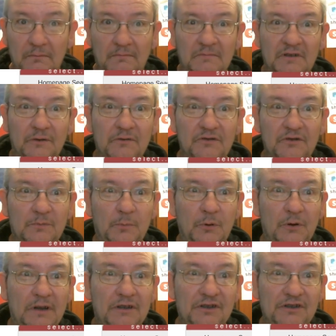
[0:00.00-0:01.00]
So you just put
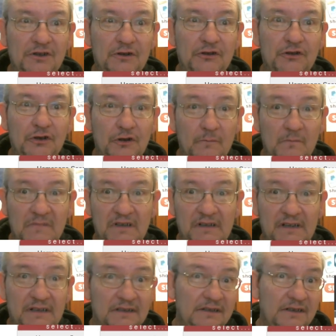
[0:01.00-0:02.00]
in search terms and
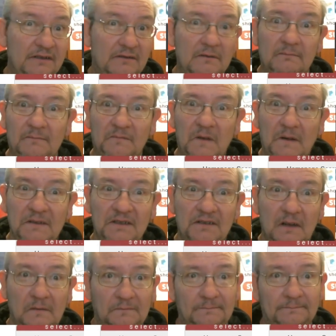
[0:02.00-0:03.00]
it's, finds
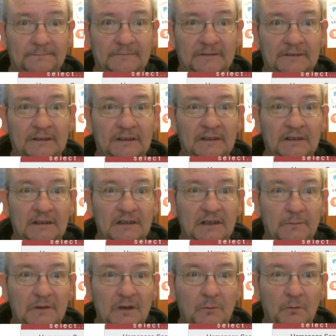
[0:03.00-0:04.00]
stuff. So we
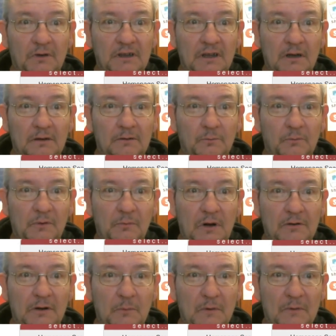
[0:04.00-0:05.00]
won't go
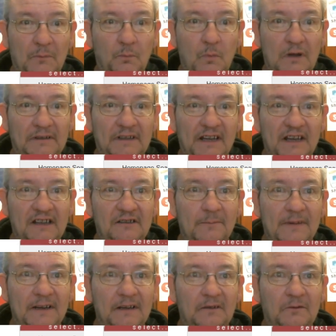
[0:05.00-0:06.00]
with 1
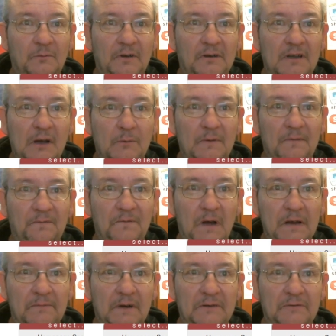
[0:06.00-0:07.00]
kilometre, we'll go with
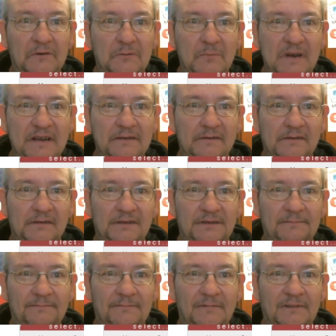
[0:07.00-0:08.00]
500 metres.
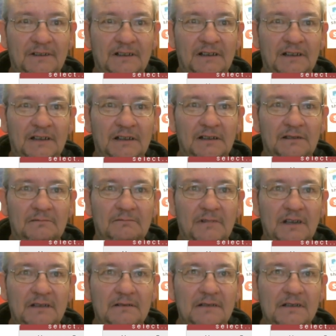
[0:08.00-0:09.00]

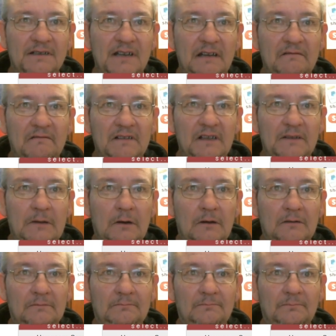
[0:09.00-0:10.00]
Right, the centre of the dot.
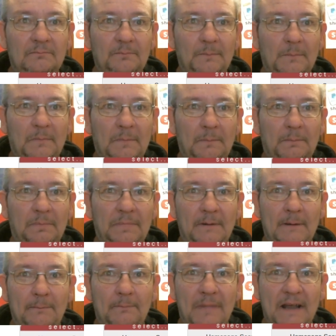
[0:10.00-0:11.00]

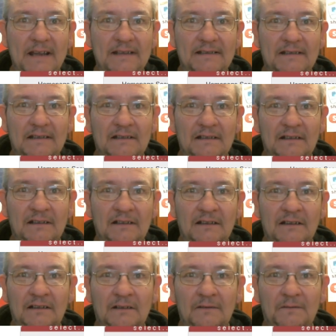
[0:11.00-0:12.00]
Paste,
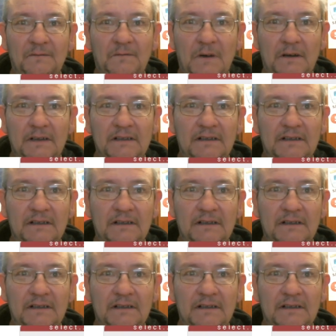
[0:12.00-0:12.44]
find.